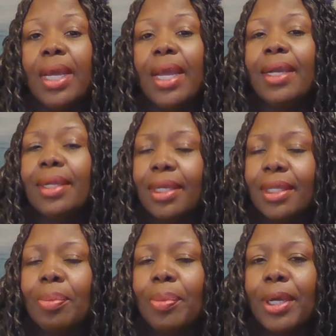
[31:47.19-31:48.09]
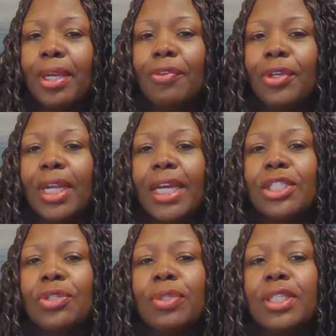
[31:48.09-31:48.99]
and click the bell if you'd like
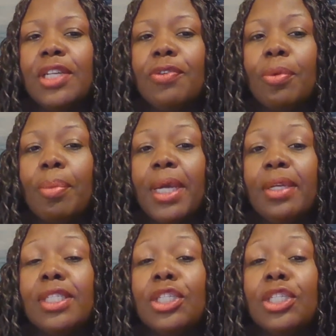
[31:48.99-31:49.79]
to receive reminders